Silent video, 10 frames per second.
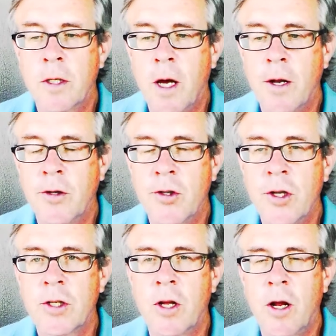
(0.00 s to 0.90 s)
unless God
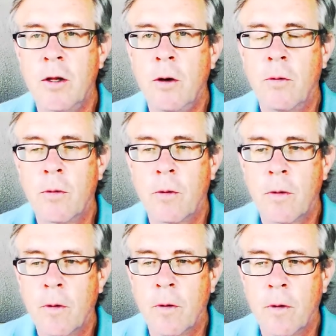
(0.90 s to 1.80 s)
insists that I don't.
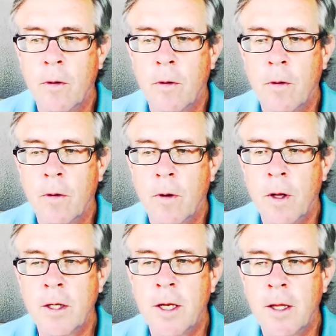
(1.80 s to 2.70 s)

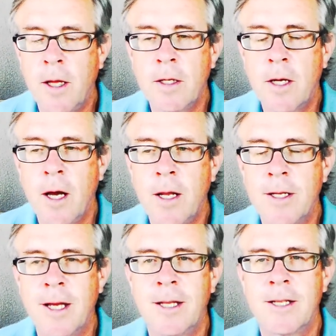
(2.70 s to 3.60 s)
Unless, unless God
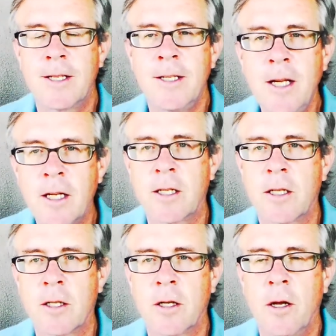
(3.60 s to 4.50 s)

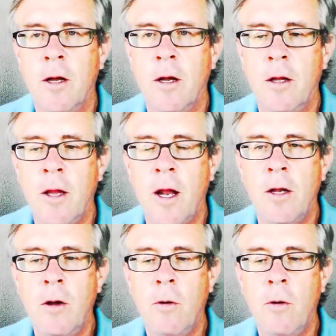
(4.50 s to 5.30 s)
insists that I